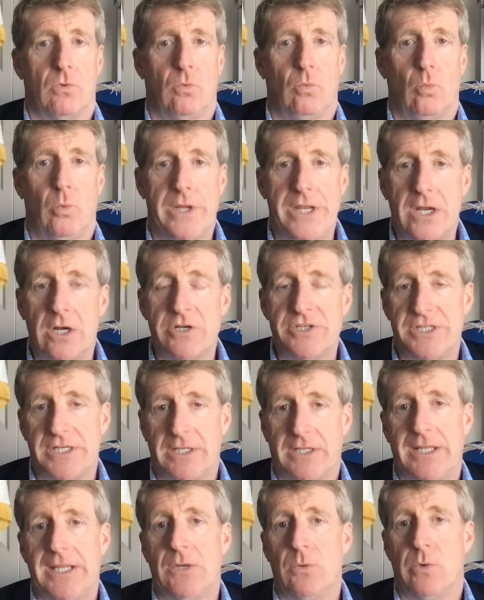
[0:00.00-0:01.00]
We are
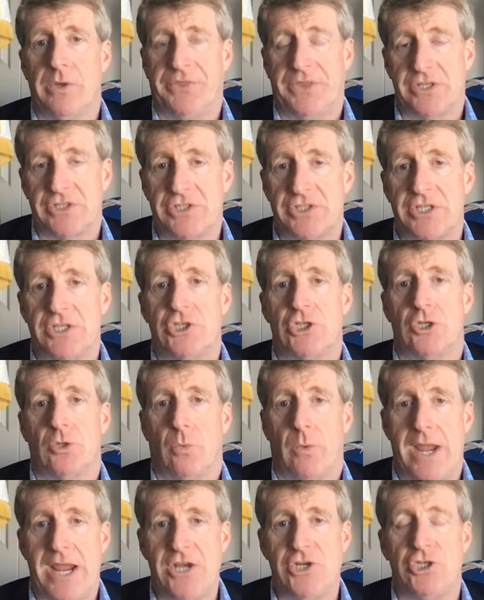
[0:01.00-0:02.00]
dealing with the
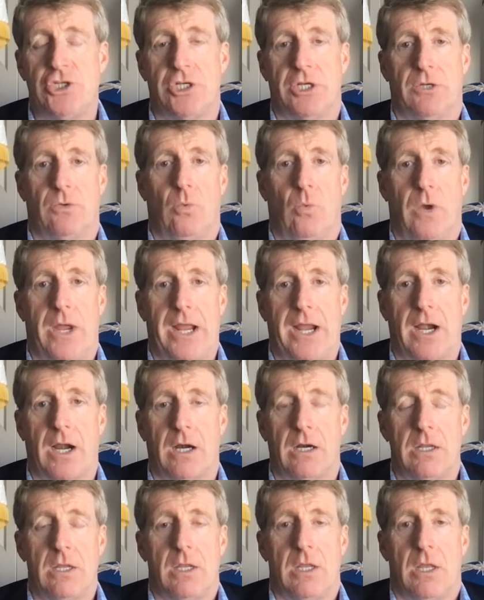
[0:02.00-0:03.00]
situation
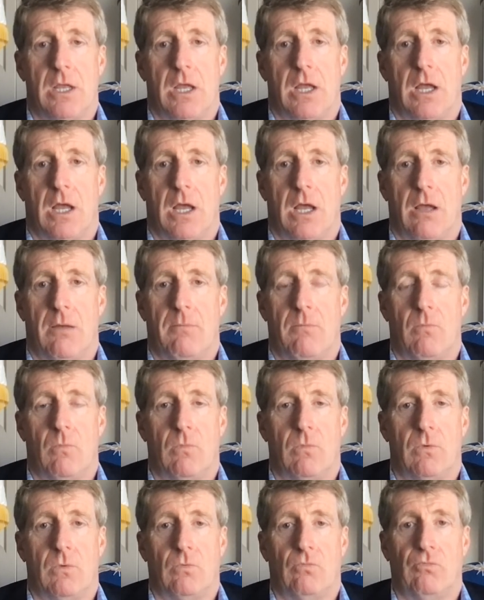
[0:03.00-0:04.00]
where
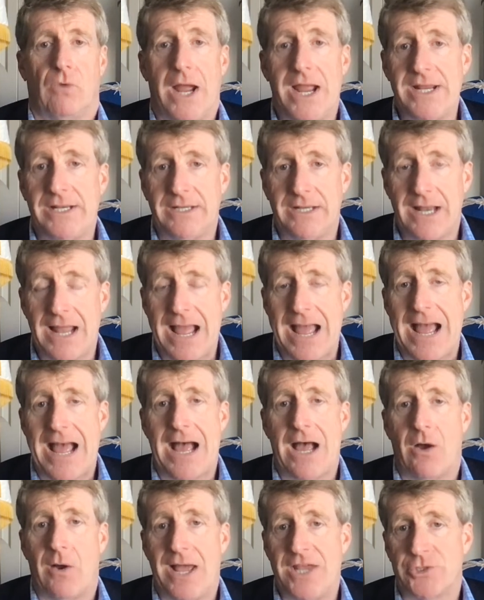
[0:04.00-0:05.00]
right
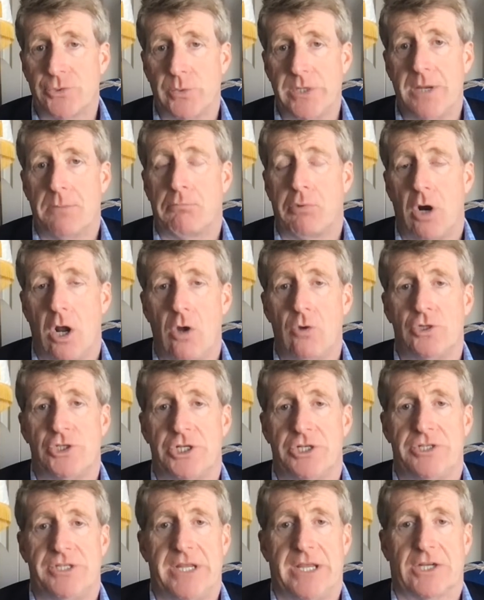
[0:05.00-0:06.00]
now, as we approach
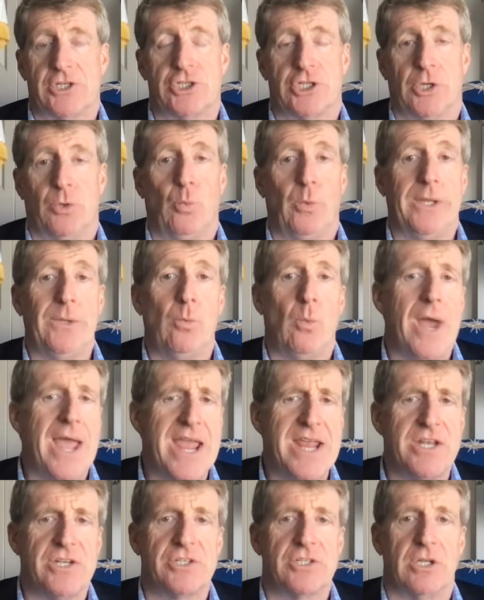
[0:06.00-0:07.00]
addiction, we
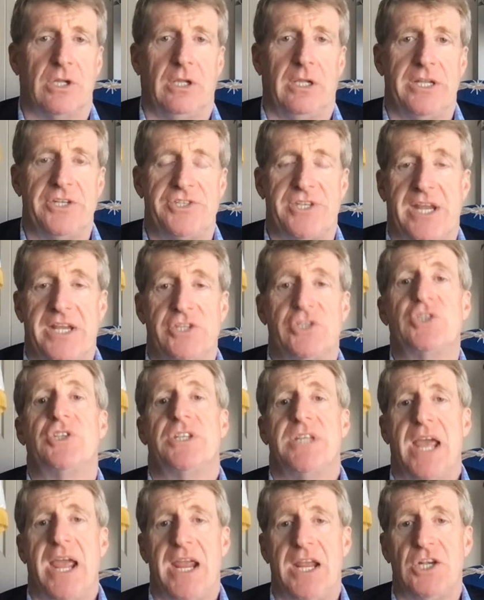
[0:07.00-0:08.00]
wait until it's a
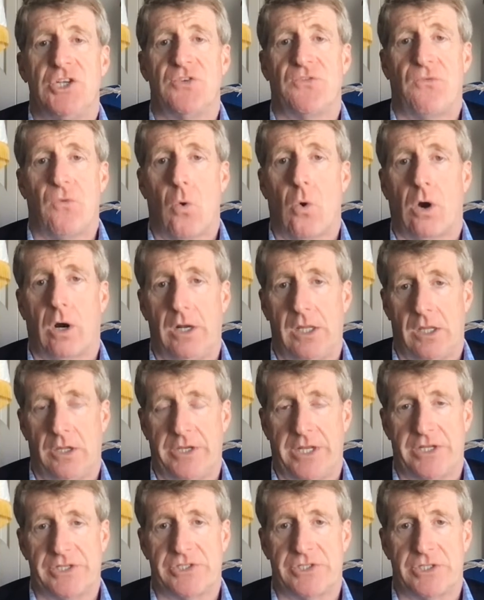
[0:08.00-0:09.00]
stage 4
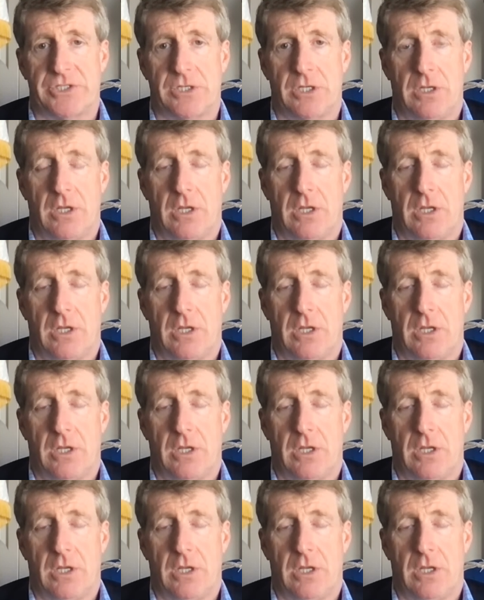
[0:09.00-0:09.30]
illness.